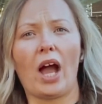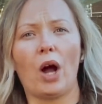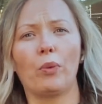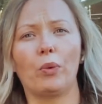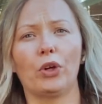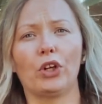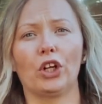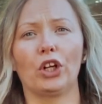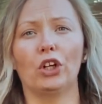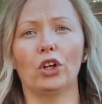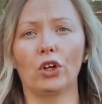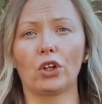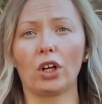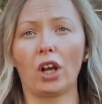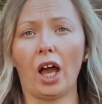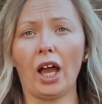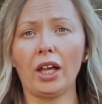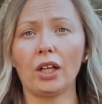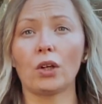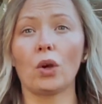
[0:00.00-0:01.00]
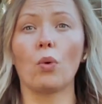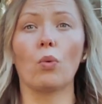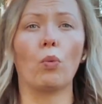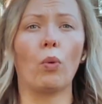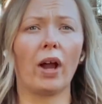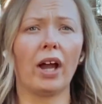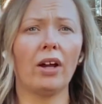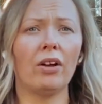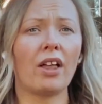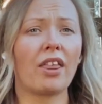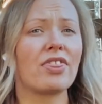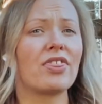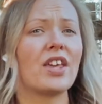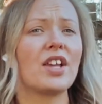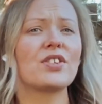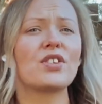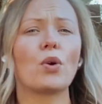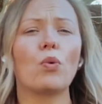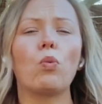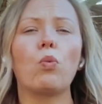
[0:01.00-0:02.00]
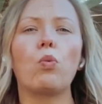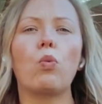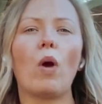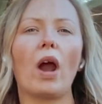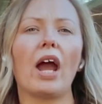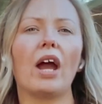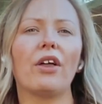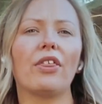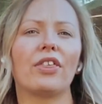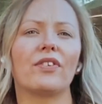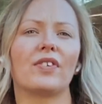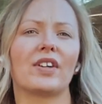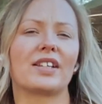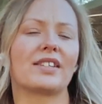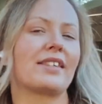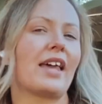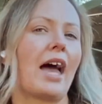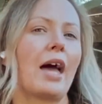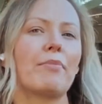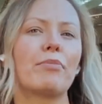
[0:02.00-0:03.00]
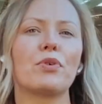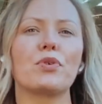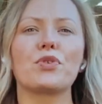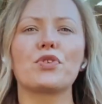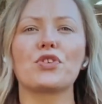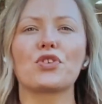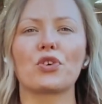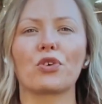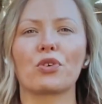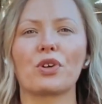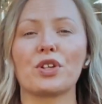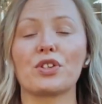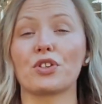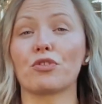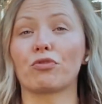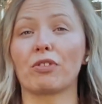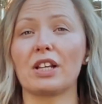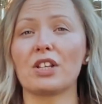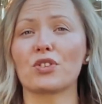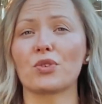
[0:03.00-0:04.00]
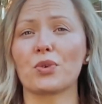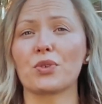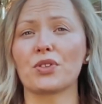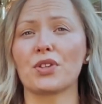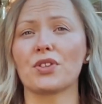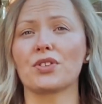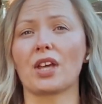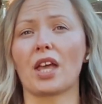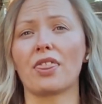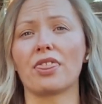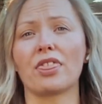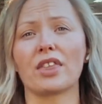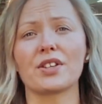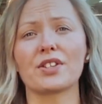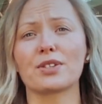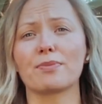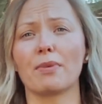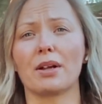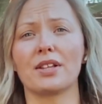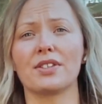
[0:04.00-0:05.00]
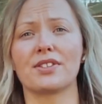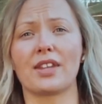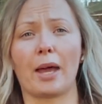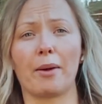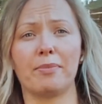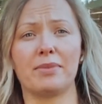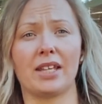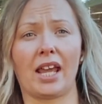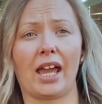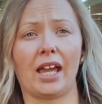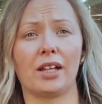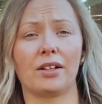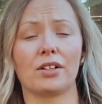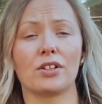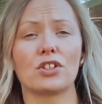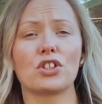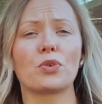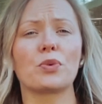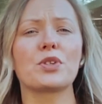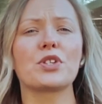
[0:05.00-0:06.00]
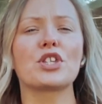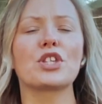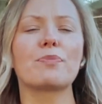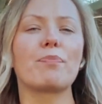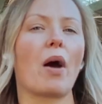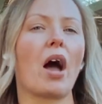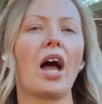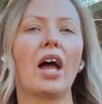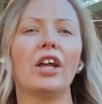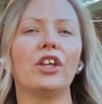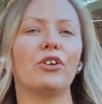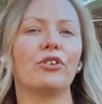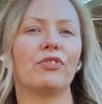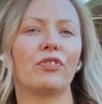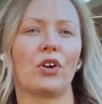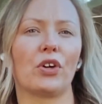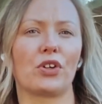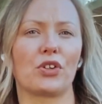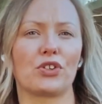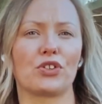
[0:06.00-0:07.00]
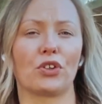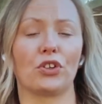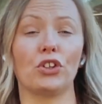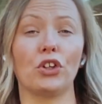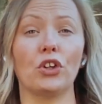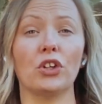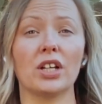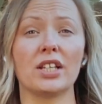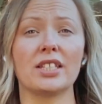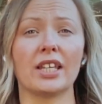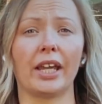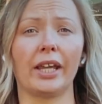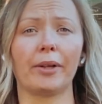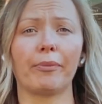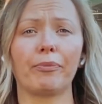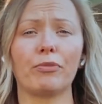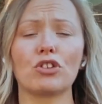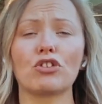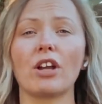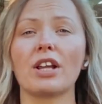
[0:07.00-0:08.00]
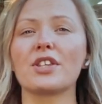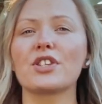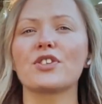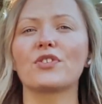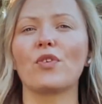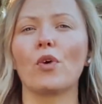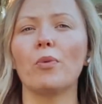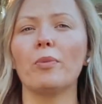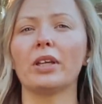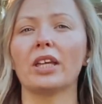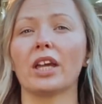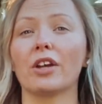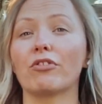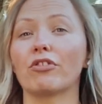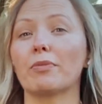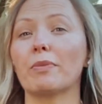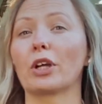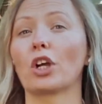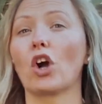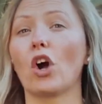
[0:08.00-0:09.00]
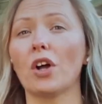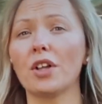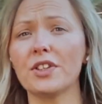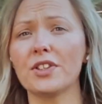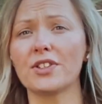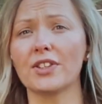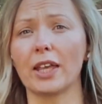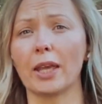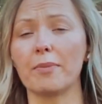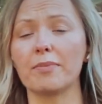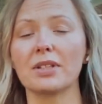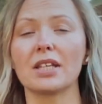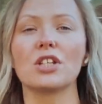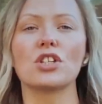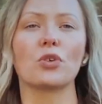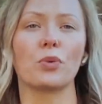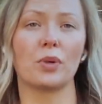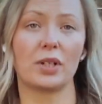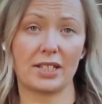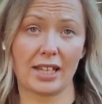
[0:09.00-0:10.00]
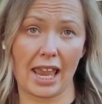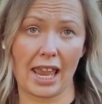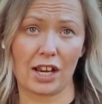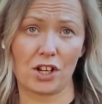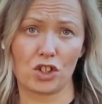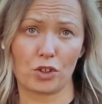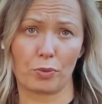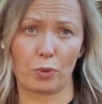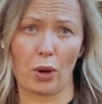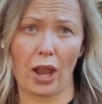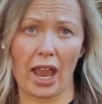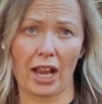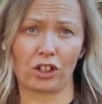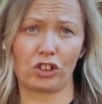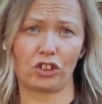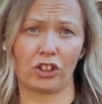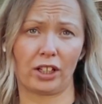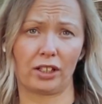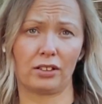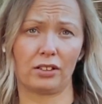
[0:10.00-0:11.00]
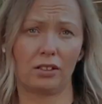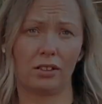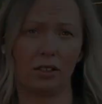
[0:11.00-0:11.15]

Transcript: outworking look like? Well, there's a wealth of examples, stories, and resources in this month's update to inspire your focus on Unity, transforming it from a concept into a tangible action